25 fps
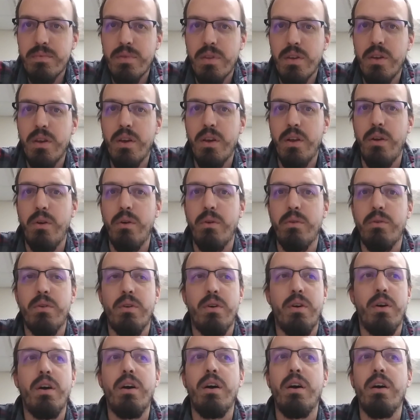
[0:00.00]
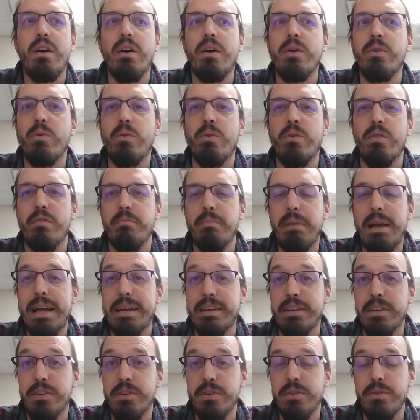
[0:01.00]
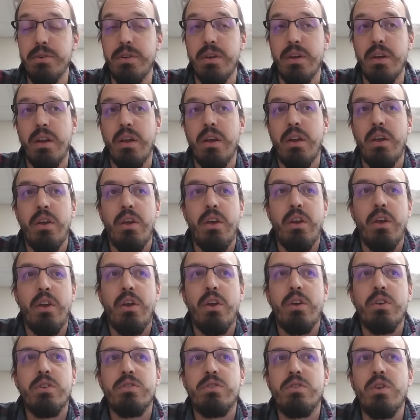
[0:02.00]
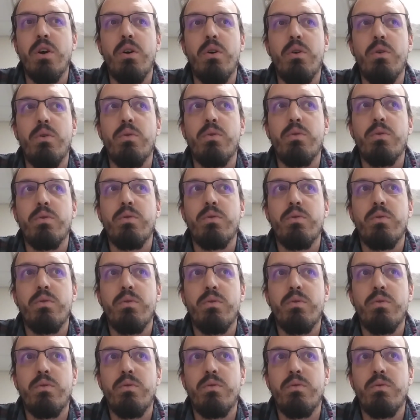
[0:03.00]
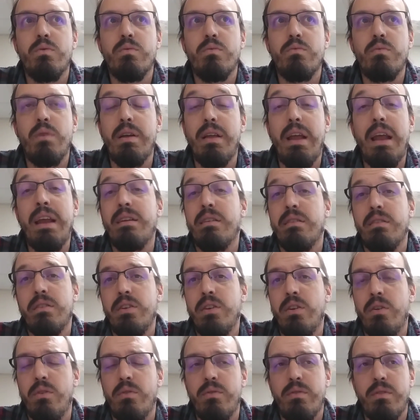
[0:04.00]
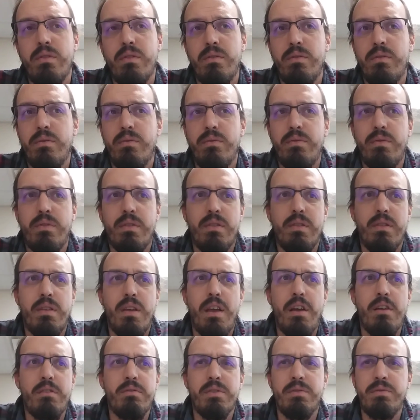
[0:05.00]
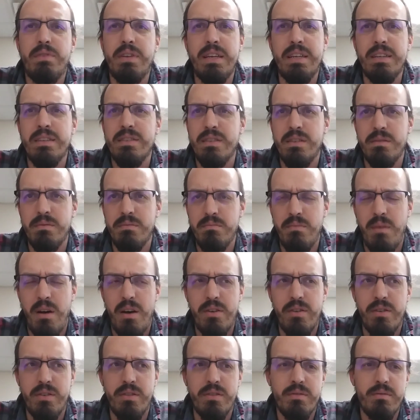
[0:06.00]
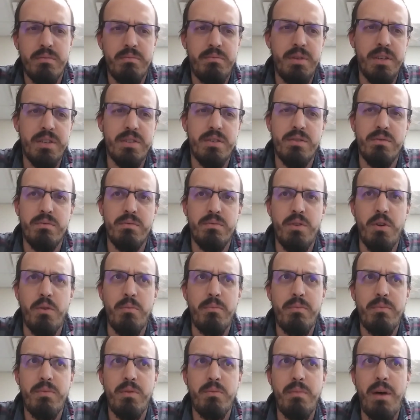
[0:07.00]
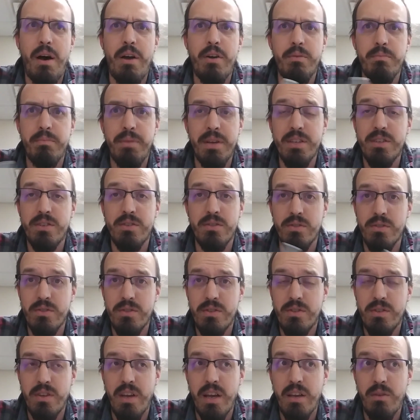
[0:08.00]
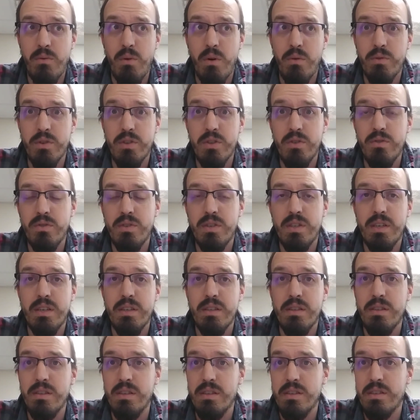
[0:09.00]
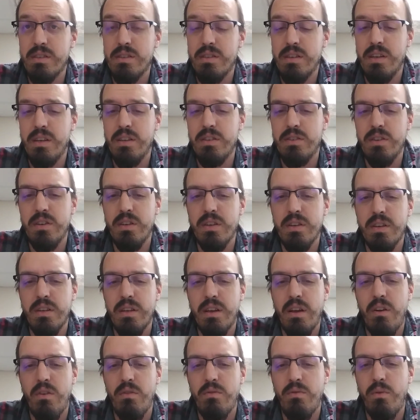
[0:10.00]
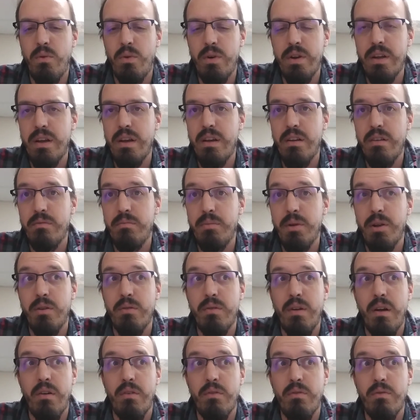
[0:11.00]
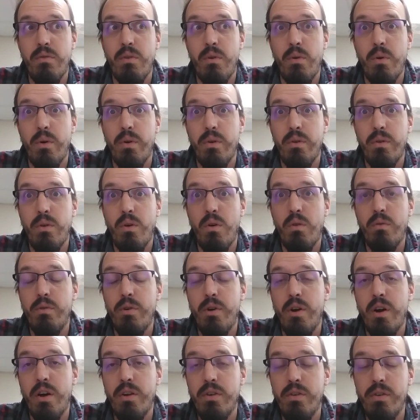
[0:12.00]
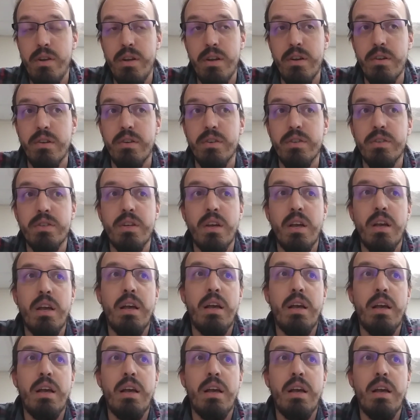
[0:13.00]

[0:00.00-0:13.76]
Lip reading: an order of magnitude. So, and AR-15s and modern pistols like what was used in this incident in California have been around for over 100 years,